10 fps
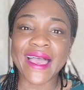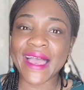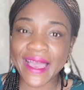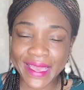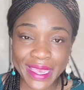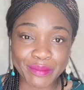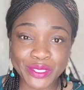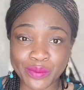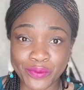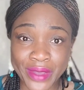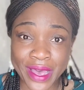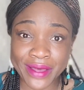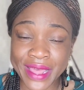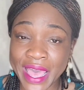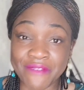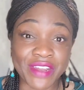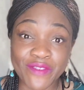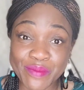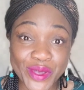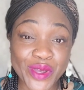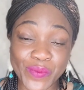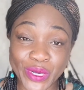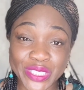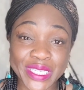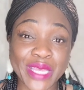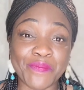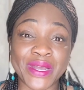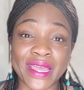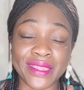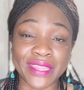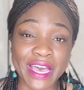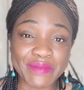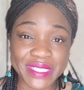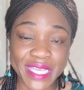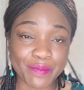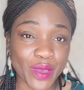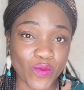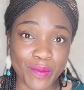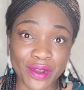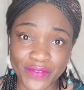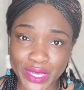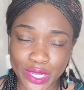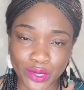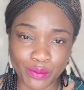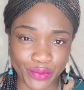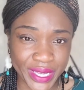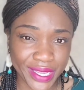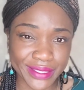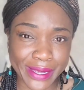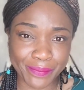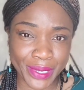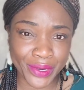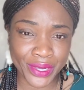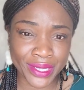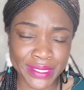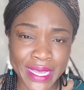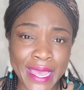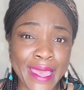I am so proud. I've never met her personally, but I love seeing my women of color breaking down barriers